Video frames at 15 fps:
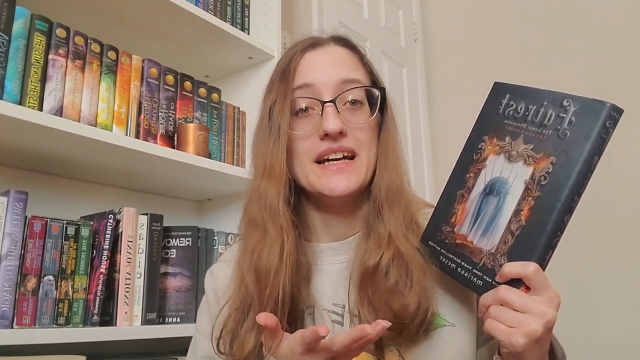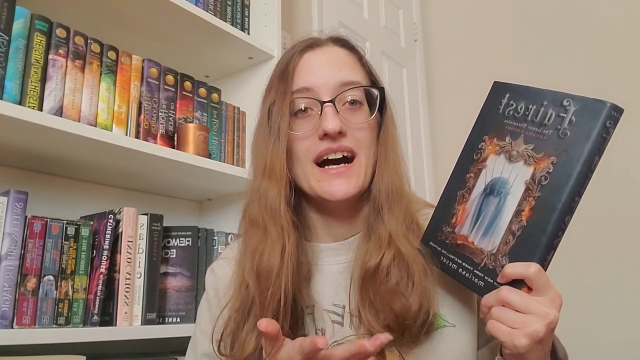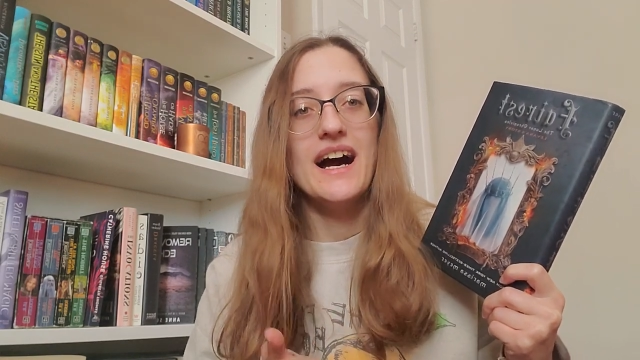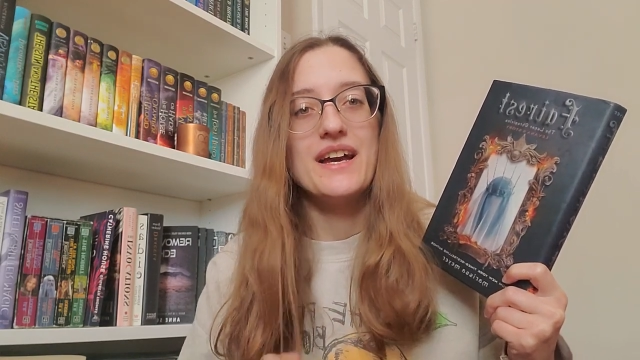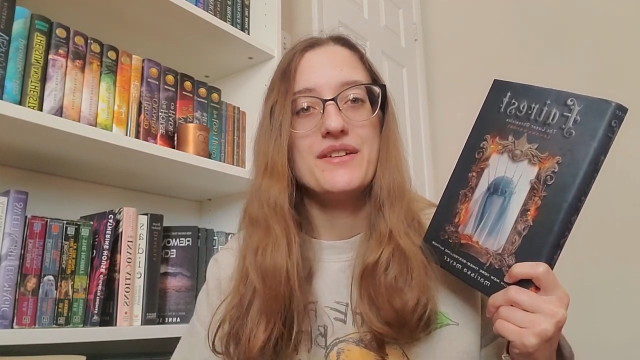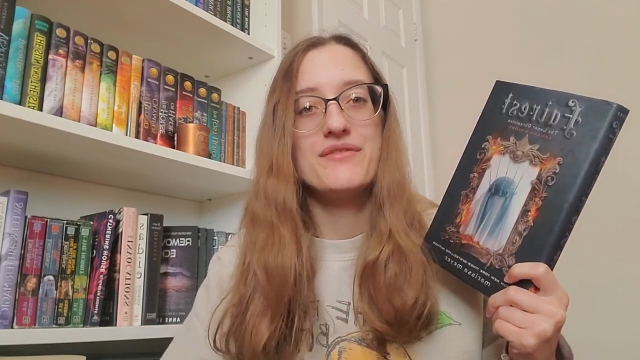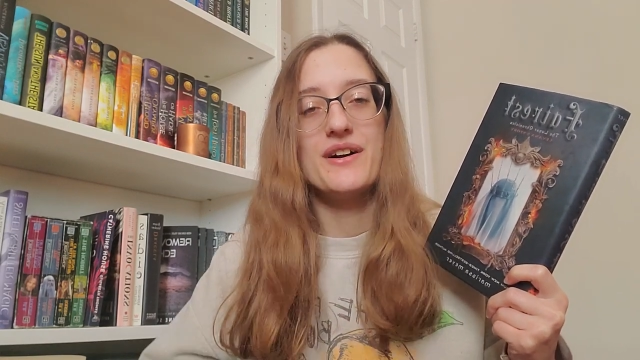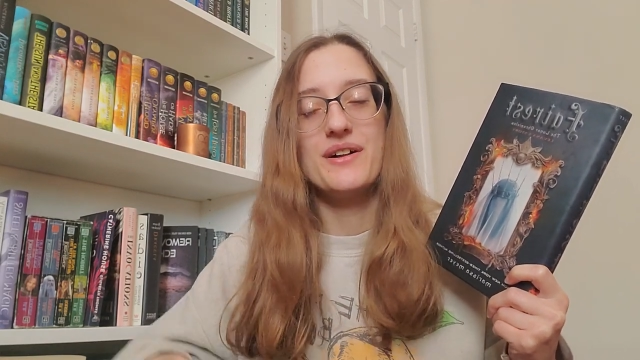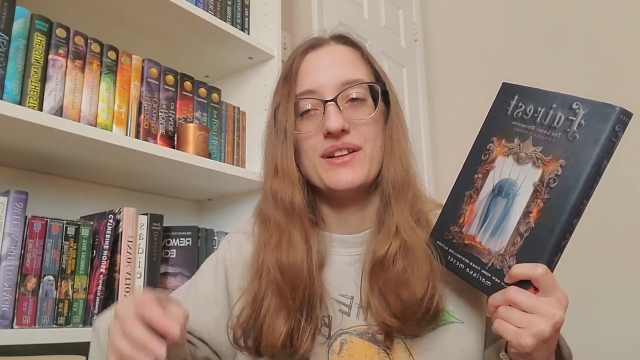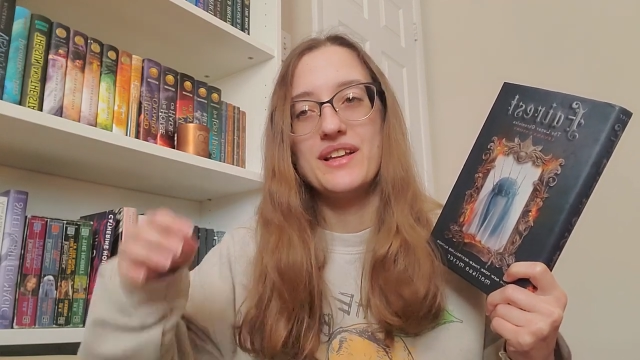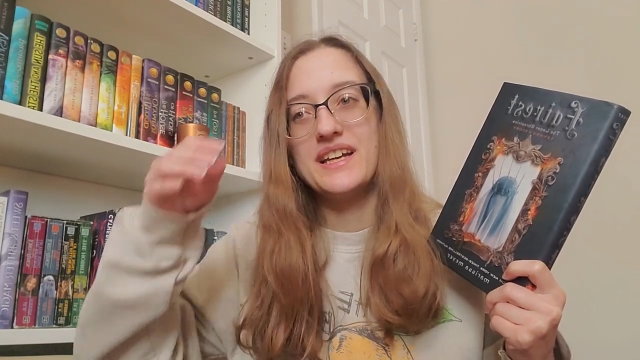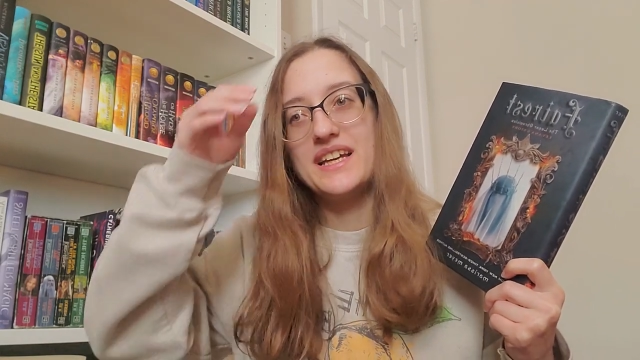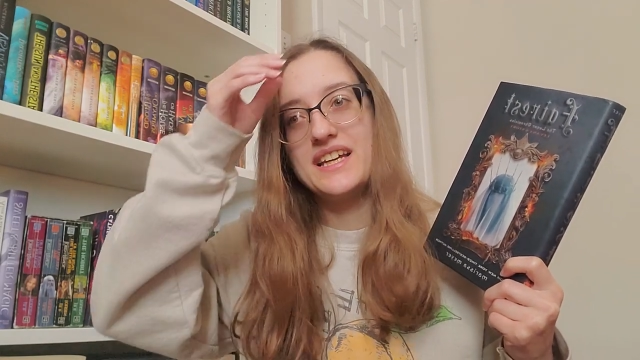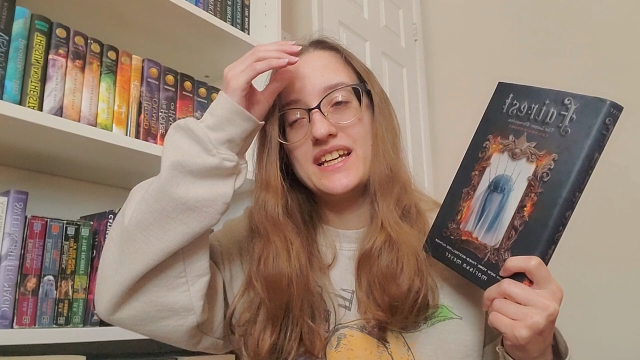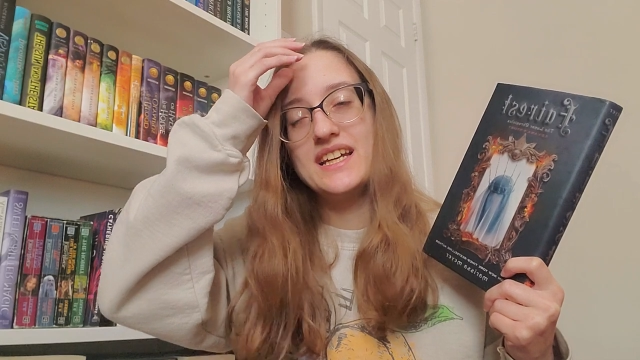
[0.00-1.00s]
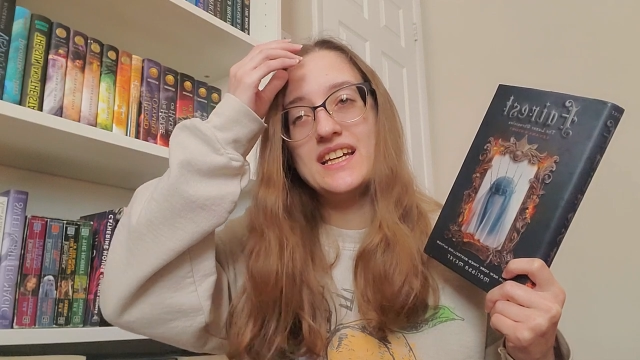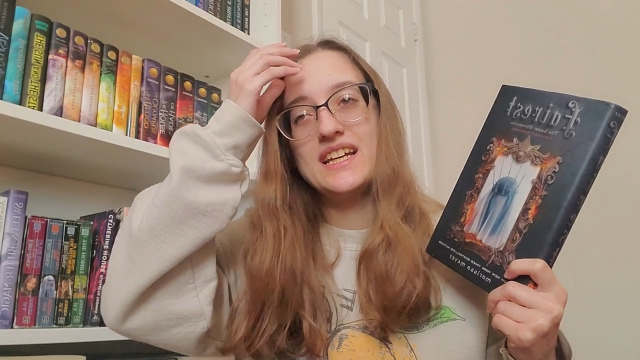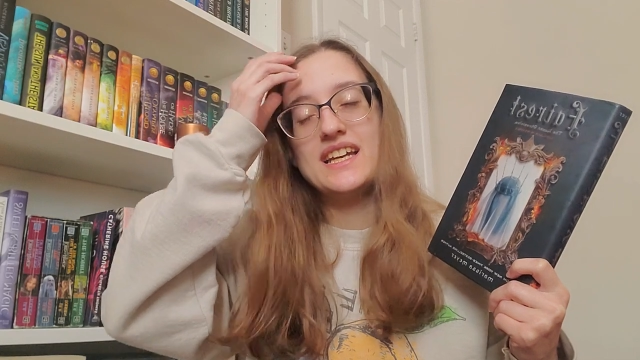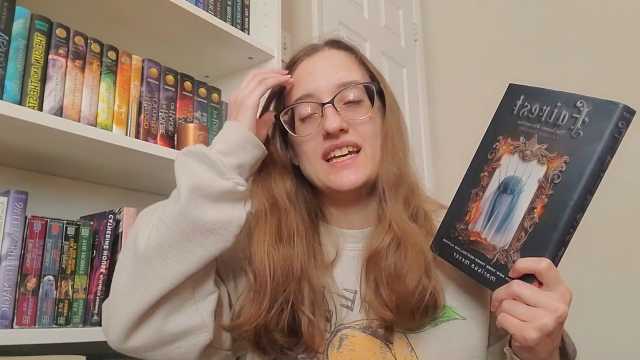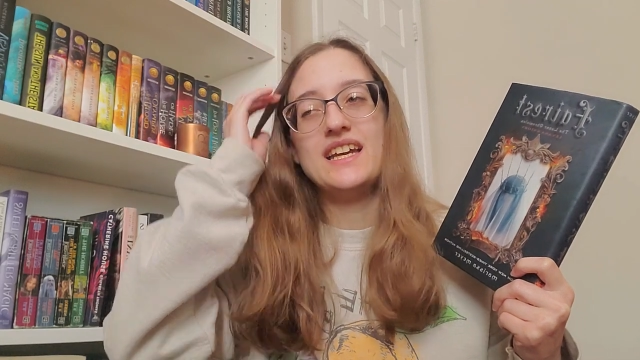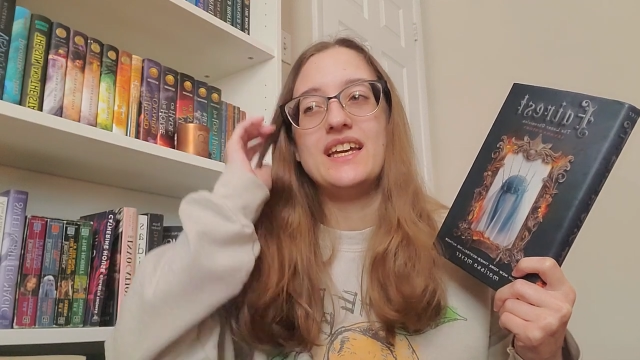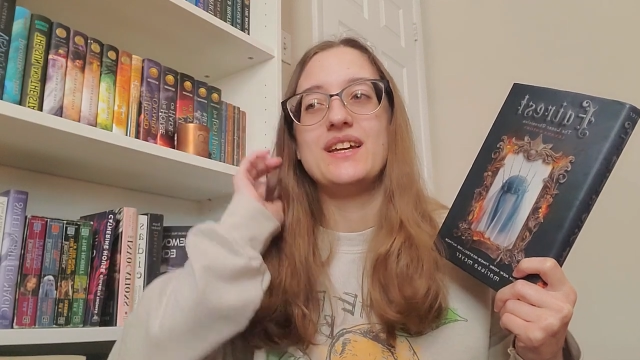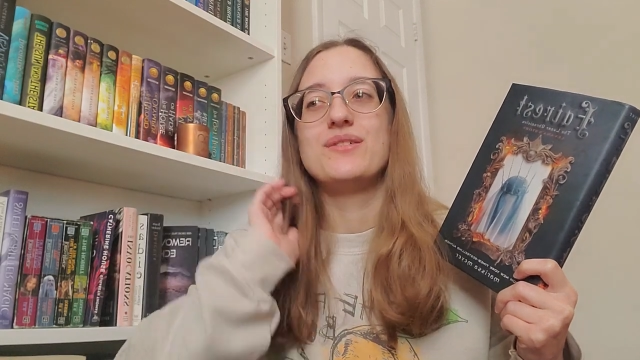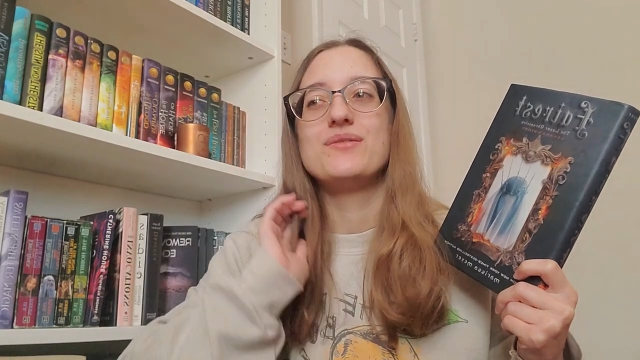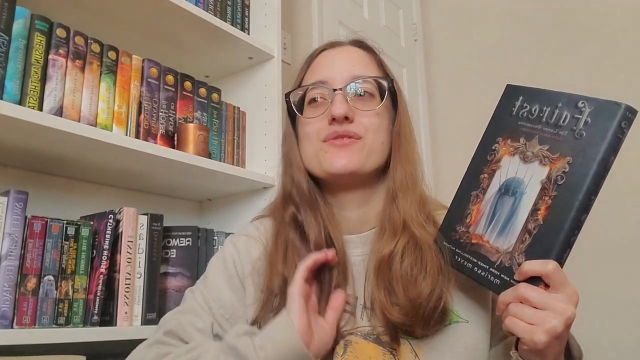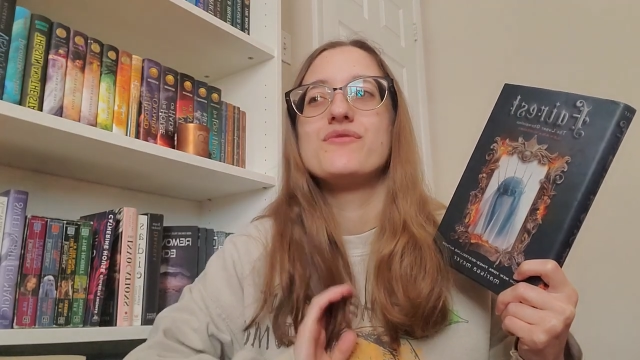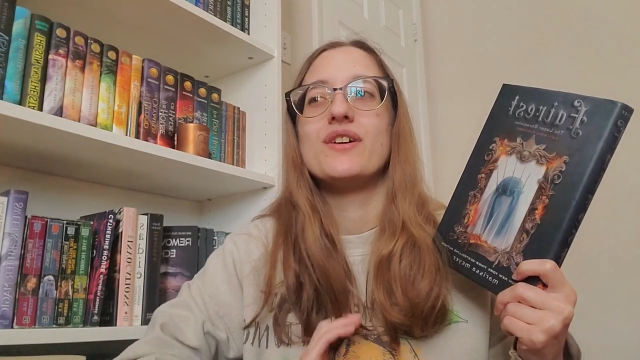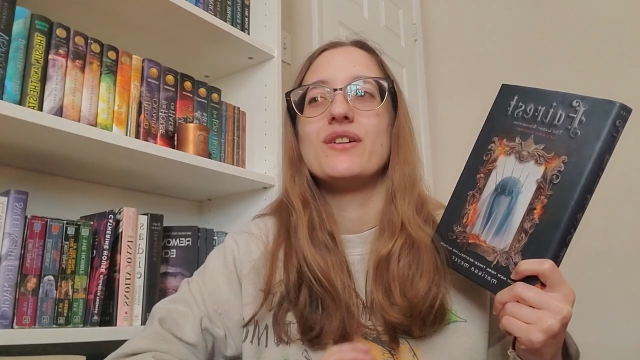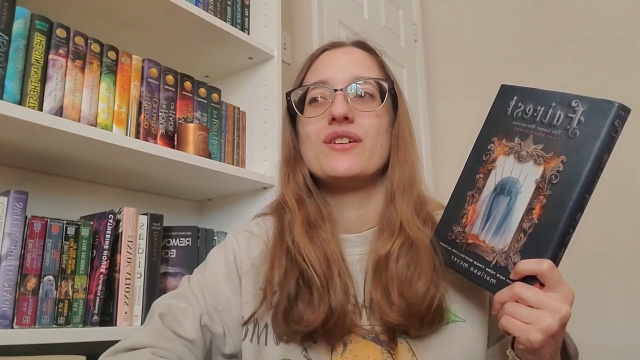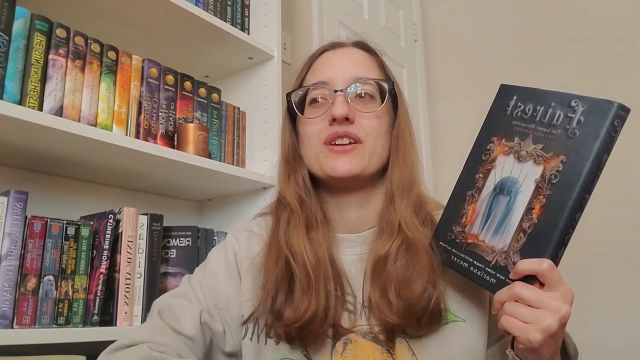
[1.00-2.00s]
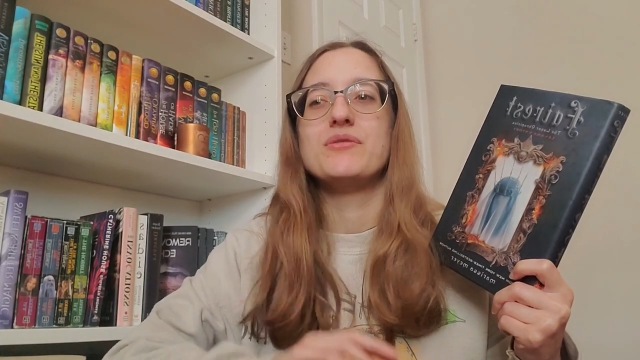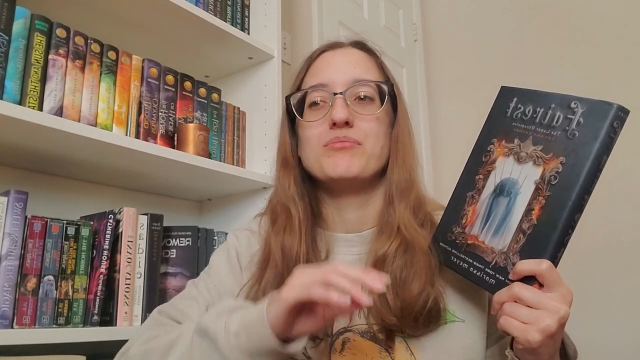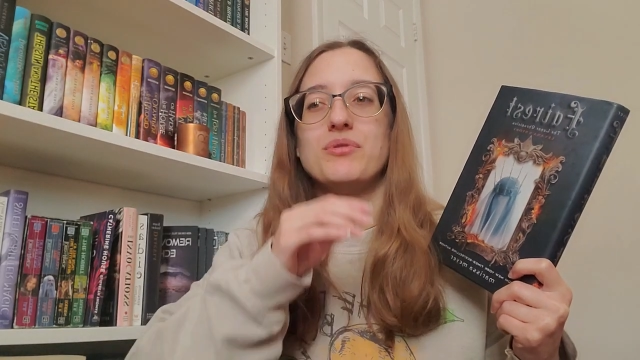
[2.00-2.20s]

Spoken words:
I felt like it was very